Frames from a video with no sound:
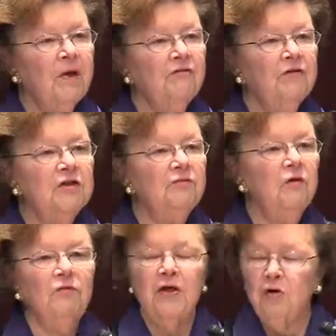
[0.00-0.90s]
First of
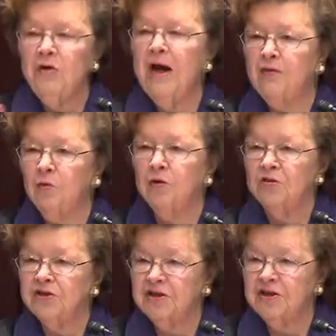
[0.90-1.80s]
all, they learn how the
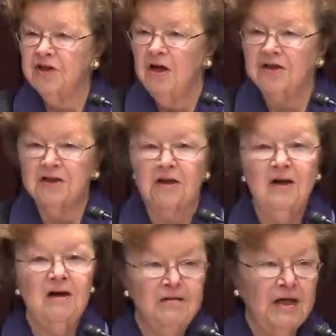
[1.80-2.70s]
world sees us.
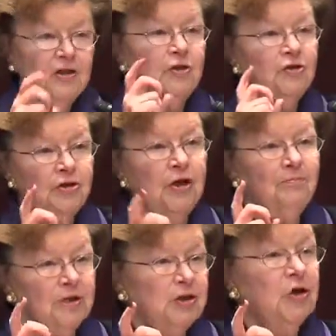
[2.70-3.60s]
That's usually a
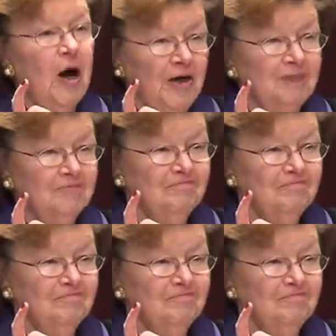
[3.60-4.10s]
big shock.